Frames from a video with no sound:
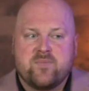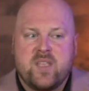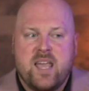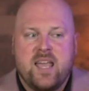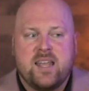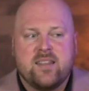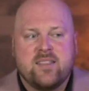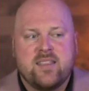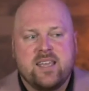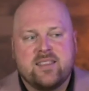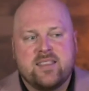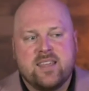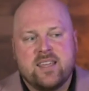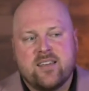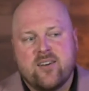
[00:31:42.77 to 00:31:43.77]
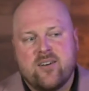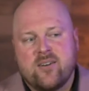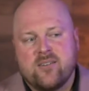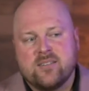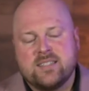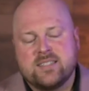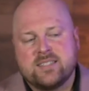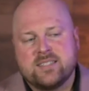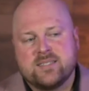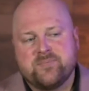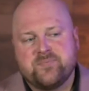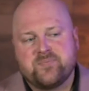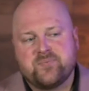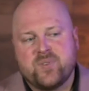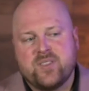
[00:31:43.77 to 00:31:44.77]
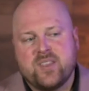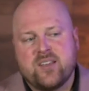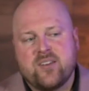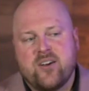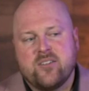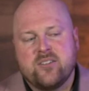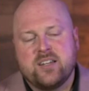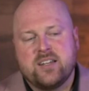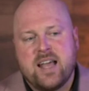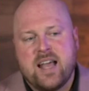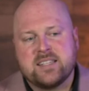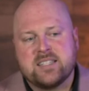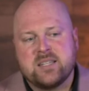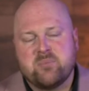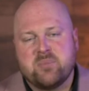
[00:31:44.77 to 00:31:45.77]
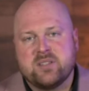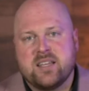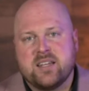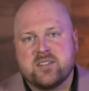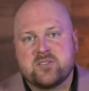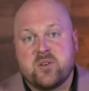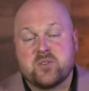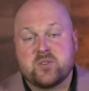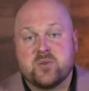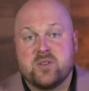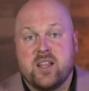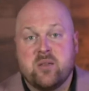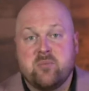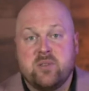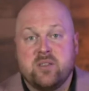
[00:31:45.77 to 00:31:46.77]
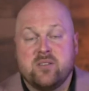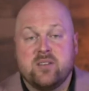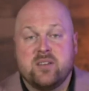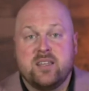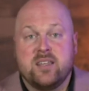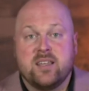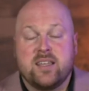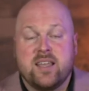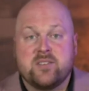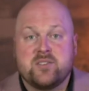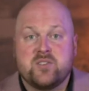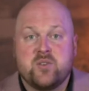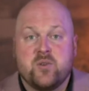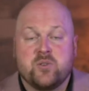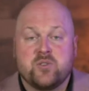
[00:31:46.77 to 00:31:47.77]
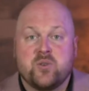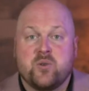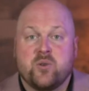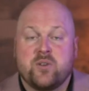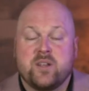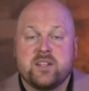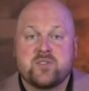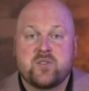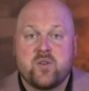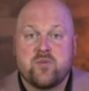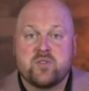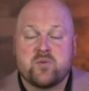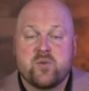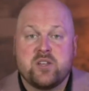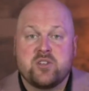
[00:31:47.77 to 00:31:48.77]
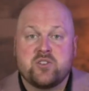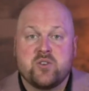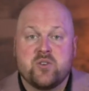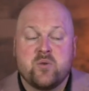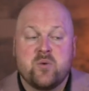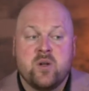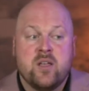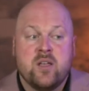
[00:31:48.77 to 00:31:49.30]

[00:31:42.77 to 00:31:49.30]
And they call it an asset, but then it's also a liability against your total debt service ratio,